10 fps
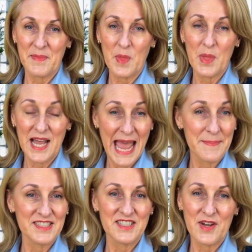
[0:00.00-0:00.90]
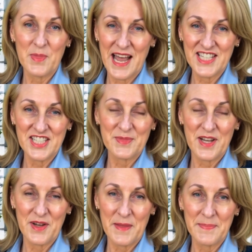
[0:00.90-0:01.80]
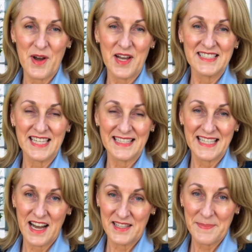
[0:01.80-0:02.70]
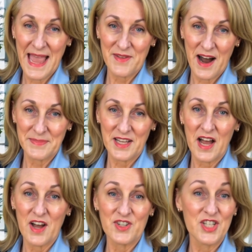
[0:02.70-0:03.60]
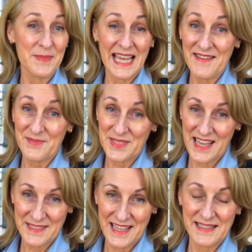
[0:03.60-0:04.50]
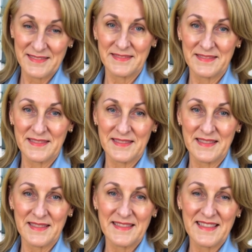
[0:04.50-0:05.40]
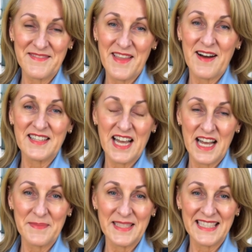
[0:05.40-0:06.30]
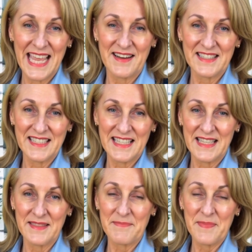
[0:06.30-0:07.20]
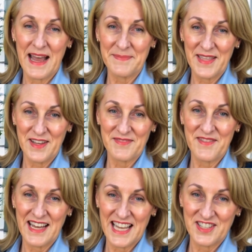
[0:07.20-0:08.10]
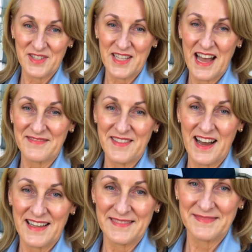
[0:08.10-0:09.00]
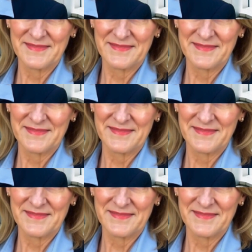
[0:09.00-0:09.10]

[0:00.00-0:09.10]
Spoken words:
What happens to your wages when your employer suddenly goes bankrupt? Could you be left with nothing? The Fair Entitlements Guarantee might be your financial lifeline. When